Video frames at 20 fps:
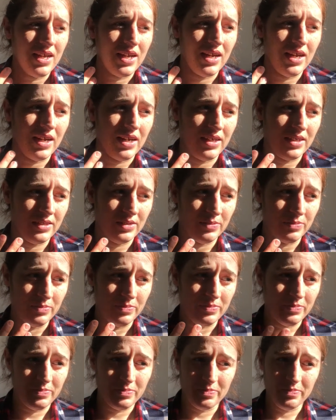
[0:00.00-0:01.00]
and
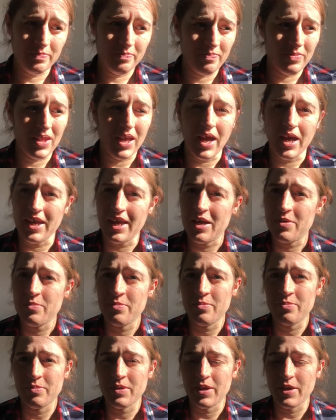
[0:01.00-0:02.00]
I
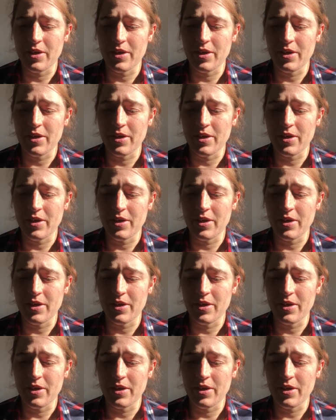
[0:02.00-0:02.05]
am